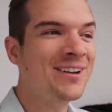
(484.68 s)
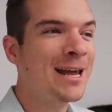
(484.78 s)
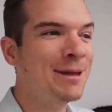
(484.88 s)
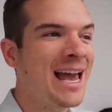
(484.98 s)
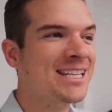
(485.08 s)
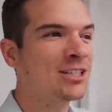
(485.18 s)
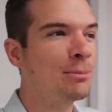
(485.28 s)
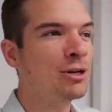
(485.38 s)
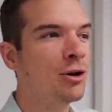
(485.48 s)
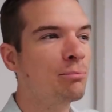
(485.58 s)
family has a
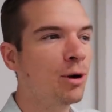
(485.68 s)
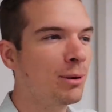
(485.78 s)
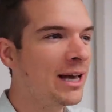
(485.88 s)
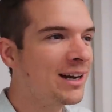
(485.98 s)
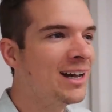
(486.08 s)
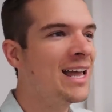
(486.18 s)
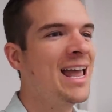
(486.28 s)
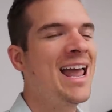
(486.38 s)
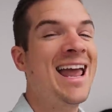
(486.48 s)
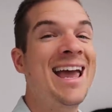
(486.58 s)
company called Borboletta,
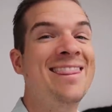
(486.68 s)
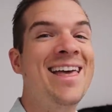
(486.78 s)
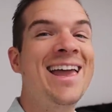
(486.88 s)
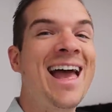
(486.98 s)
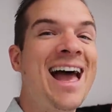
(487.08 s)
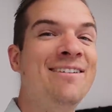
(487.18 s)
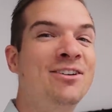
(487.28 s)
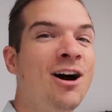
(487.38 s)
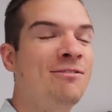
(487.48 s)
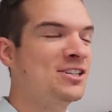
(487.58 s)
and they
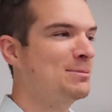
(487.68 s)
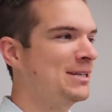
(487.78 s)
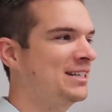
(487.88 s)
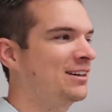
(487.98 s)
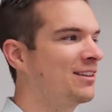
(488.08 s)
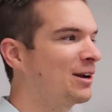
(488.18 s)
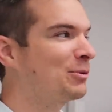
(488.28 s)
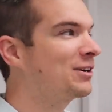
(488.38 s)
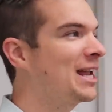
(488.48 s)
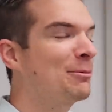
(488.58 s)
have an office space here
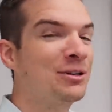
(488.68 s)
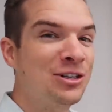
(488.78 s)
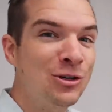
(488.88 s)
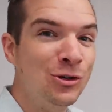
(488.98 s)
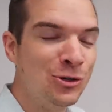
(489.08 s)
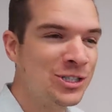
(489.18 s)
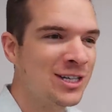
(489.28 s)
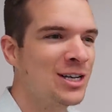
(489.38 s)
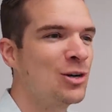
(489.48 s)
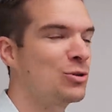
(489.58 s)
that we're able to
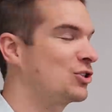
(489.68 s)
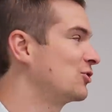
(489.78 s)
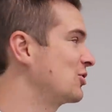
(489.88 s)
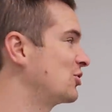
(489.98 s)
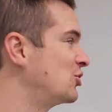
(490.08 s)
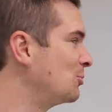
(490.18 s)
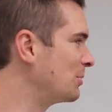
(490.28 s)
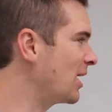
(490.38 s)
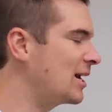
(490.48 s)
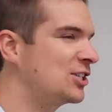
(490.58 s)
use, which is
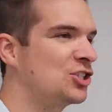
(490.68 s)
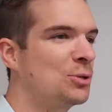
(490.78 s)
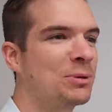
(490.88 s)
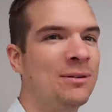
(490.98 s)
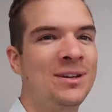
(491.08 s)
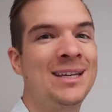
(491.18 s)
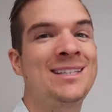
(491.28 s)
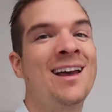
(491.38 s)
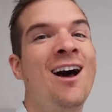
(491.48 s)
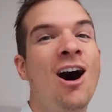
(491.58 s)
super nice and super
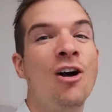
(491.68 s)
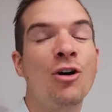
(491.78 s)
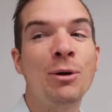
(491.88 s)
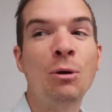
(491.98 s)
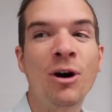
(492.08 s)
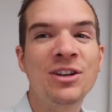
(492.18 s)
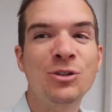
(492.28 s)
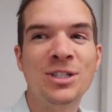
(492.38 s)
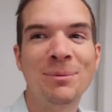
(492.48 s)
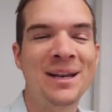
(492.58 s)
convenient. Although we wanted
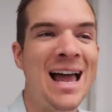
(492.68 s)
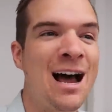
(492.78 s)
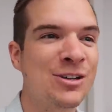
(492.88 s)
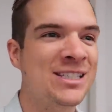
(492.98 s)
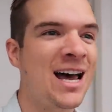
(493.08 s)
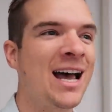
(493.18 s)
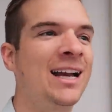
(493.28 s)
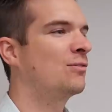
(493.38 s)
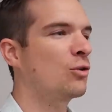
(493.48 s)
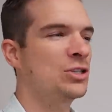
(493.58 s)
to do something
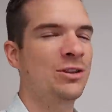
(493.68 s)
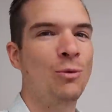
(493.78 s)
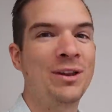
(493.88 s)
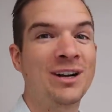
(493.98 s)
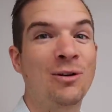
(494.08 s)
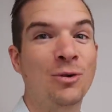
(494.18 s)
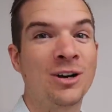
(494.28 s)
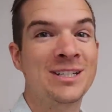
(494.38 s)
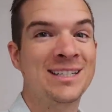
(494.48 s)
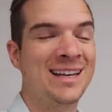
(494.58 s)
outside, fortunately the weather got
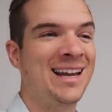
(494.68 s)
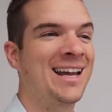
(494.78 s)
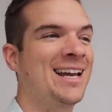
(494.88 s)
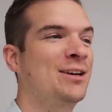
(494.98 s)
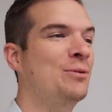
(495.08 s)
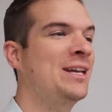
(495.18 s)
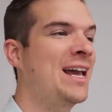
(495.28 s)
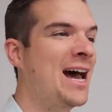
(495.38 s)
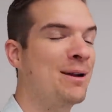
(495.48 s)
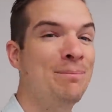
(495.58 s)
worse and
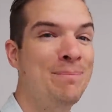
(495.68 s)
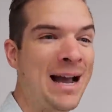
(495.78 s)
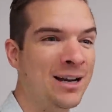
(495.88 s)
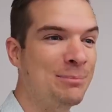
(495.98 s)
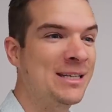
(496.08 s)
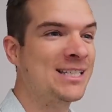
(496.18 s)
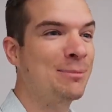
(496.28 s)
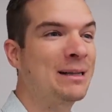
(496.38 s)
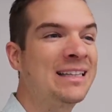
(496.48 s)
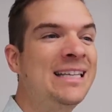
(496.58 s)
we had to pack it up
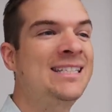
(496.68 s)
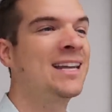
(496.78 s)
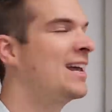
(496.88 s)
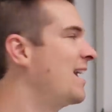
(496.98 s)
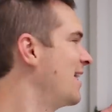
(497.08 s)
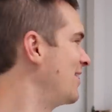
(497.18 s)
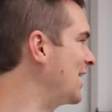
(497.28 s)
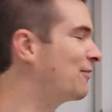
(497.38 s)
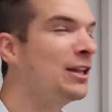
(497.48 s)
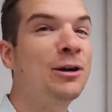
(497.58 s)
inside, but at least,
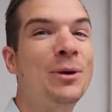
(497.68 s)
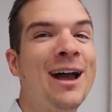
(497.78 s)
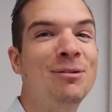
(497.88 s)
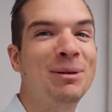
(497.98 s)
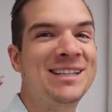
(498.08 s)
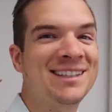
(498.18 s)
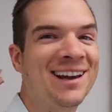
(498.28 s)
thankfully, we have a place to